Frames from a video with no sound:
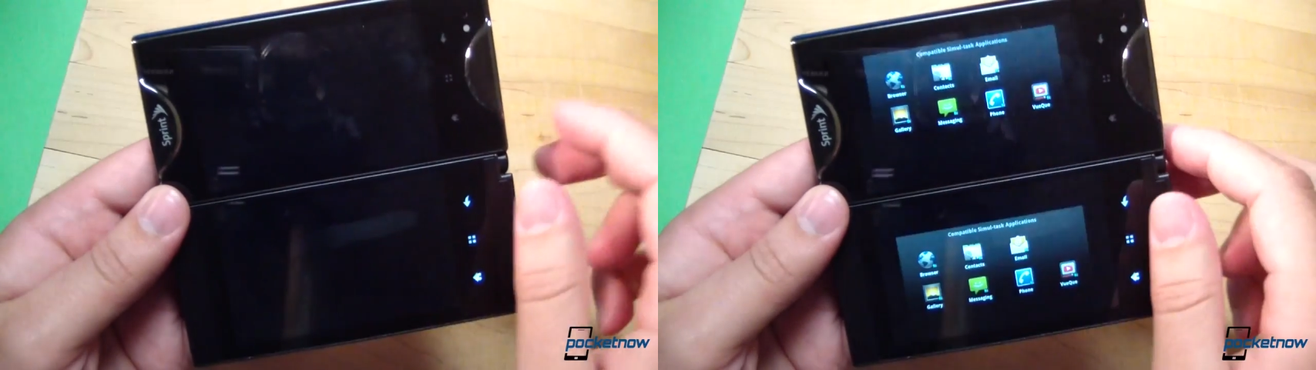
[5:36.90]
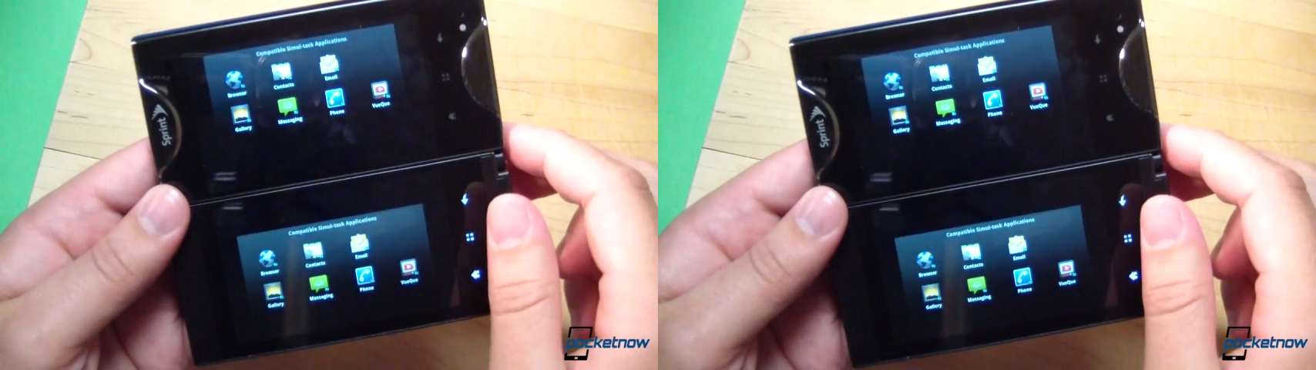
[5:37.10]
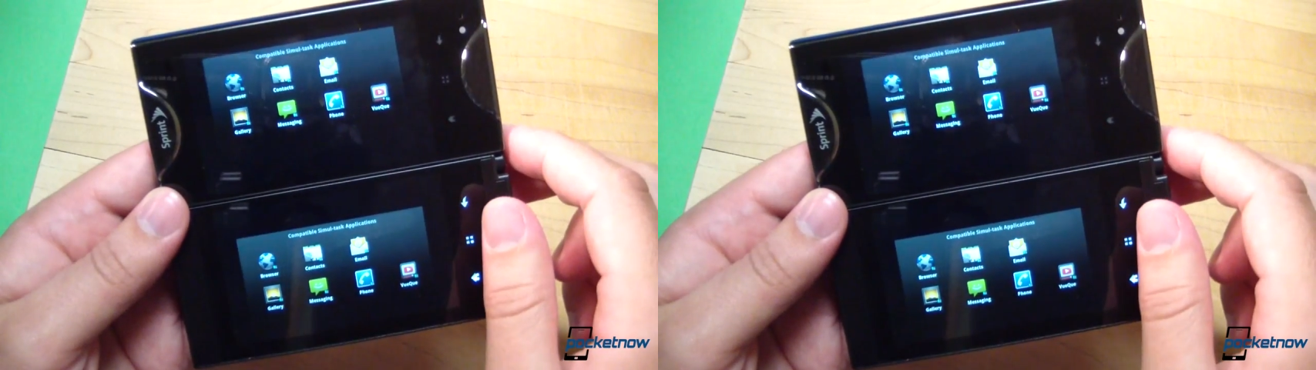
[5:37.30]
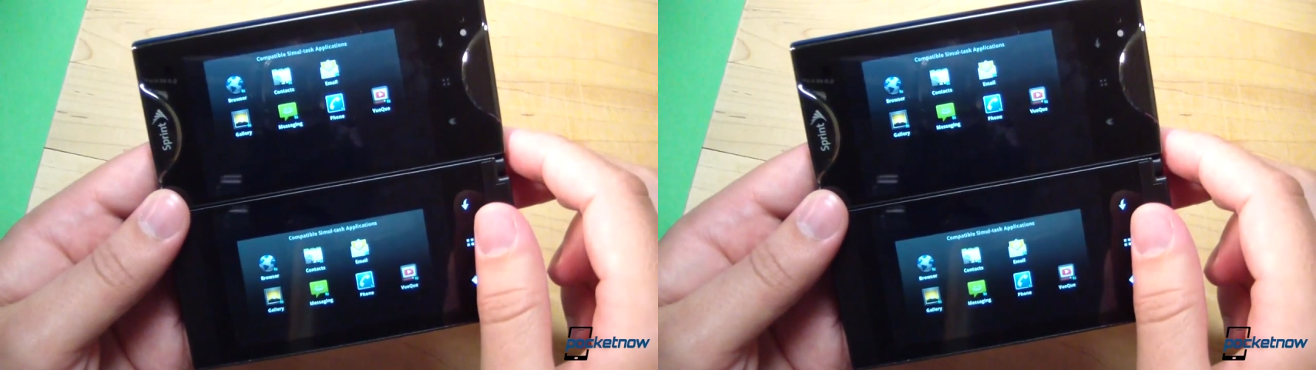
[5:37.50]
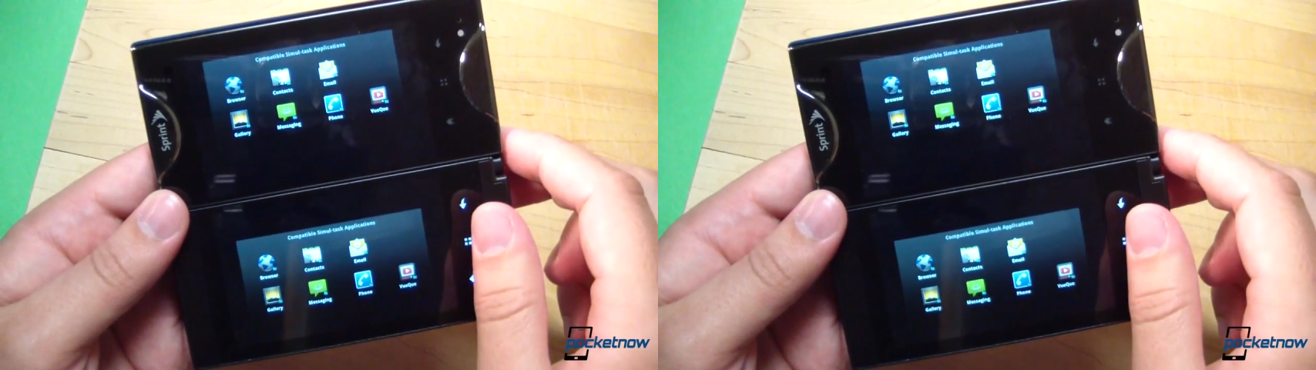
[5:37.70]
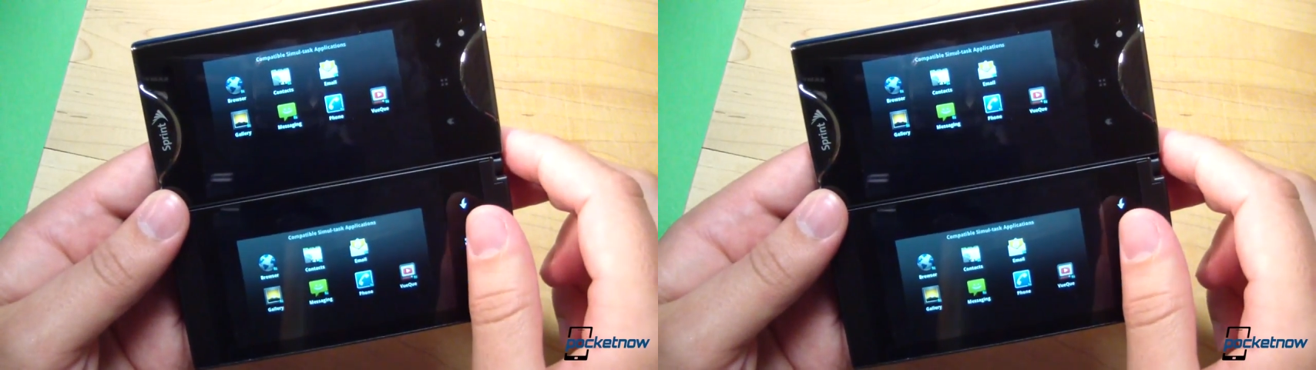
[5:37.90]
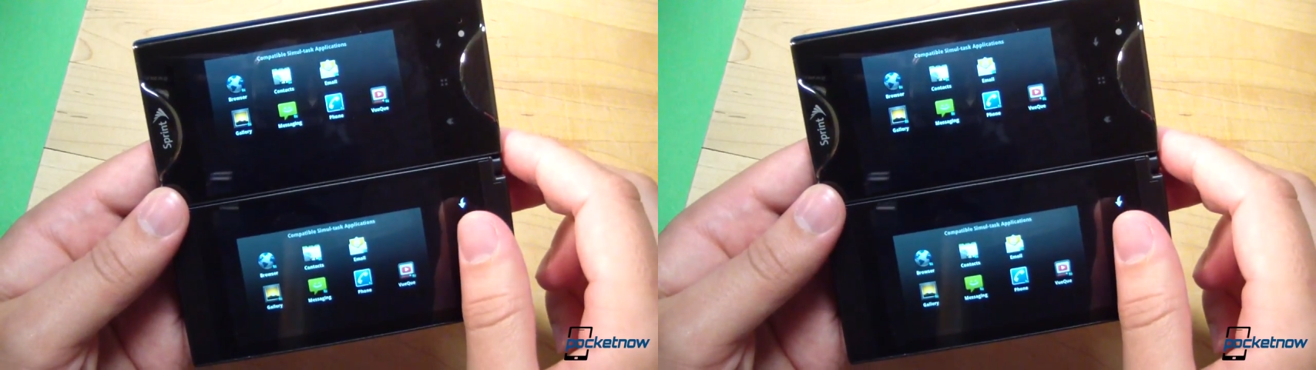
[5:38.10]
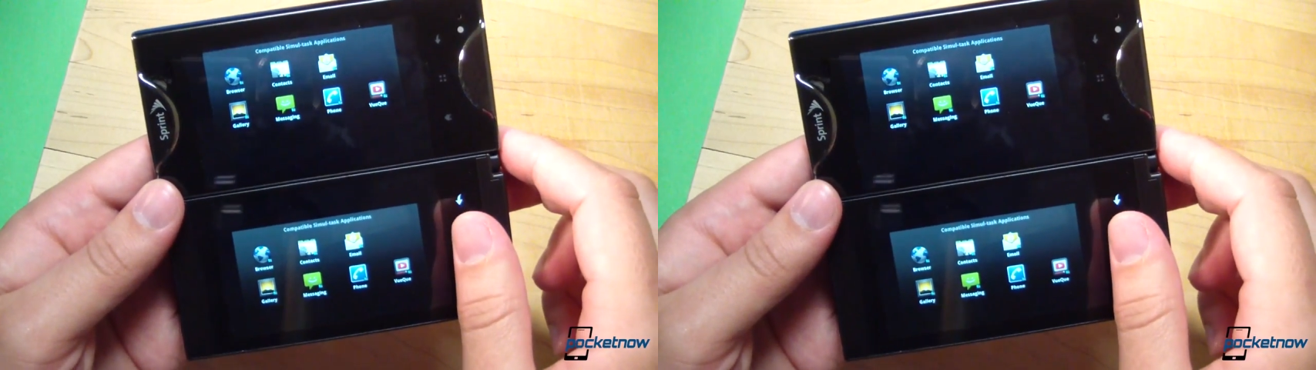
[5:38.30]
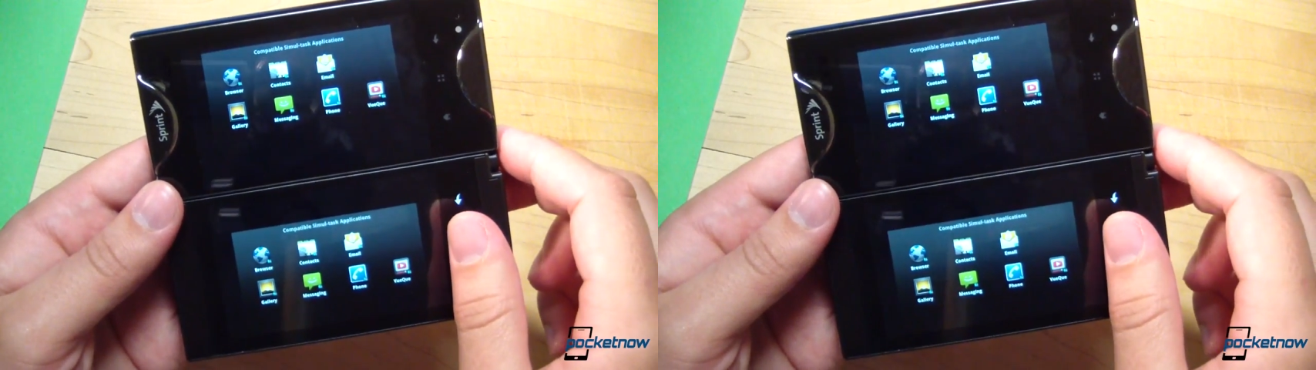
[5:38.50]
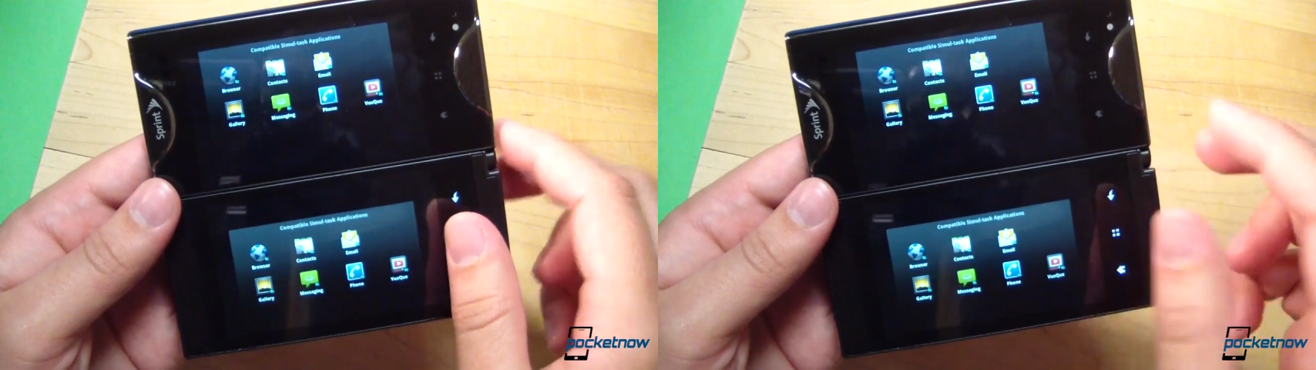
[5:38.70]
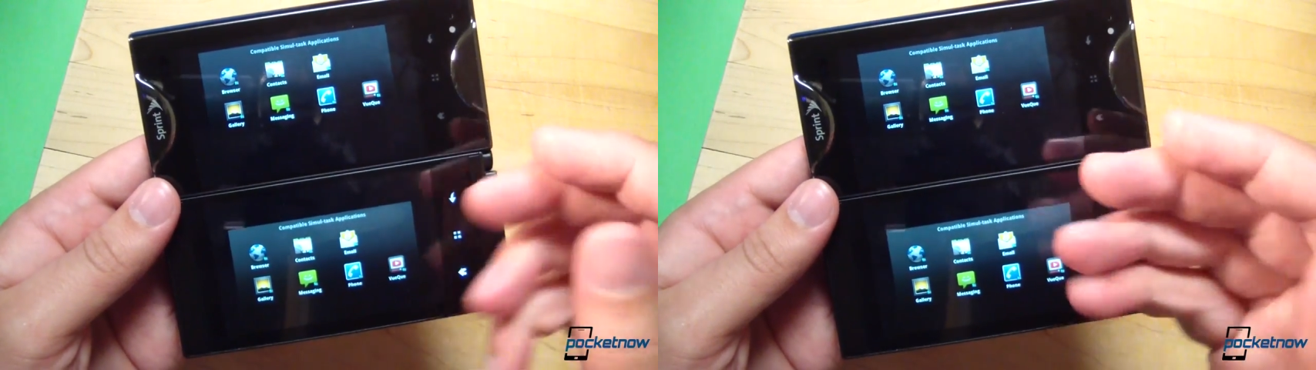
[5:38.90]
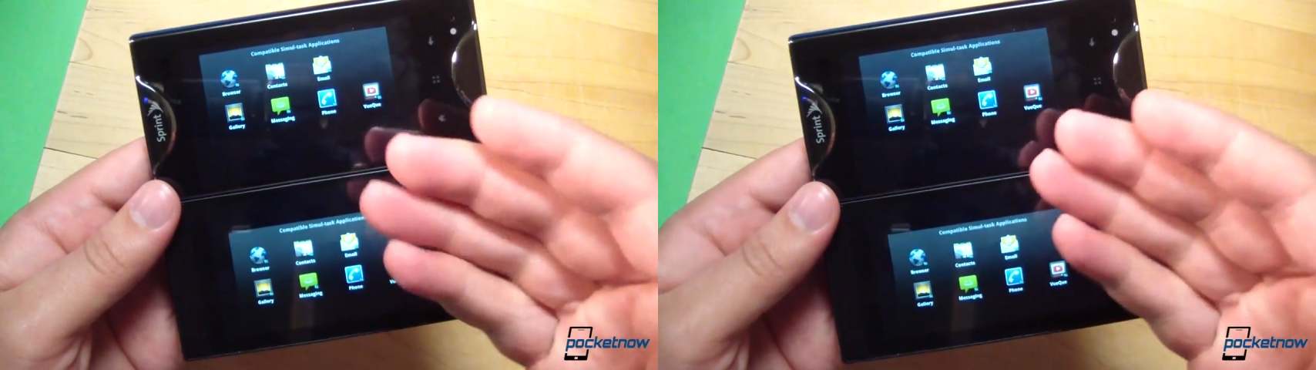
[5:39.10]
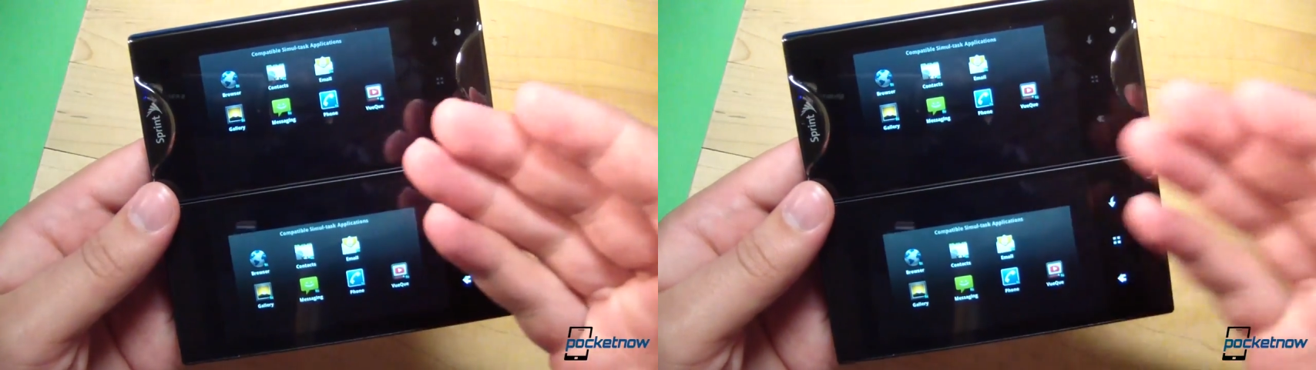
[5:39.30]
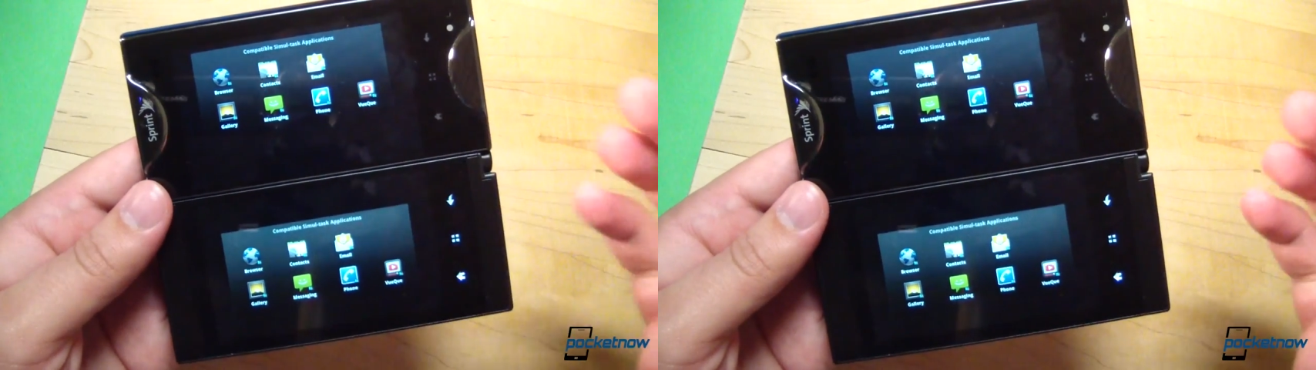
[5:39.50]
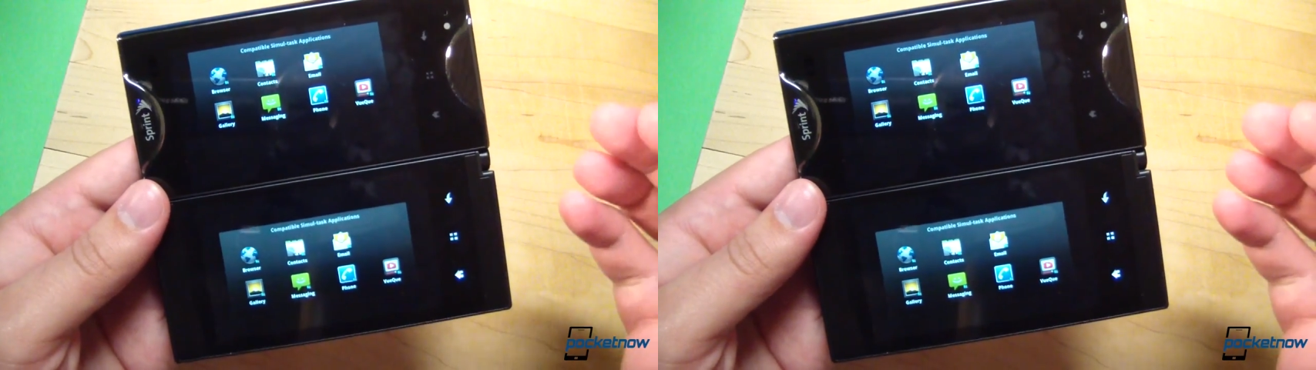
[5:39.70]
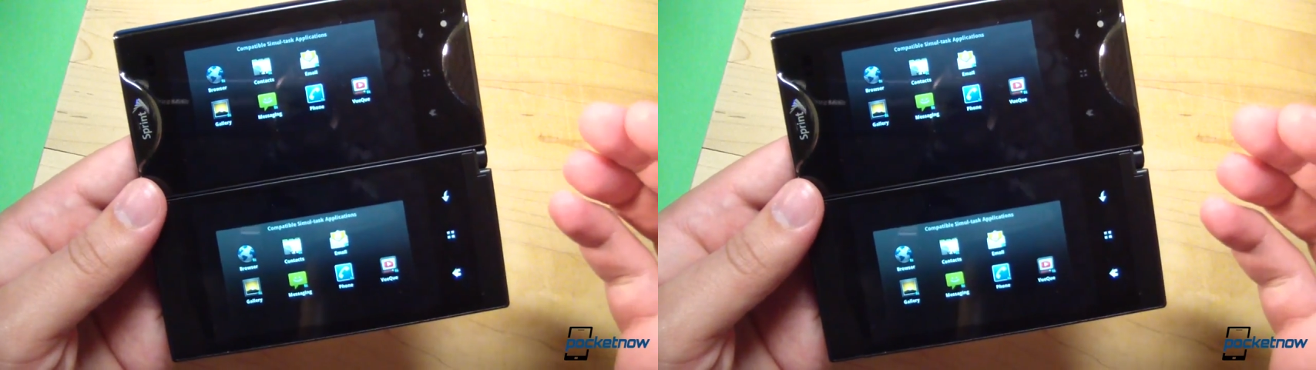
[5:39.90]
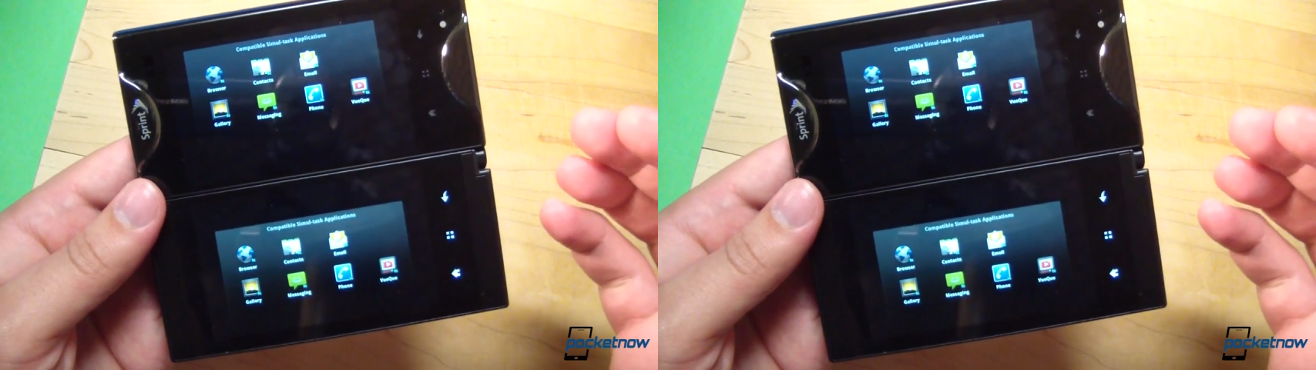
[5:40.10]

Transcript: No face is visible, so there are no lips to read.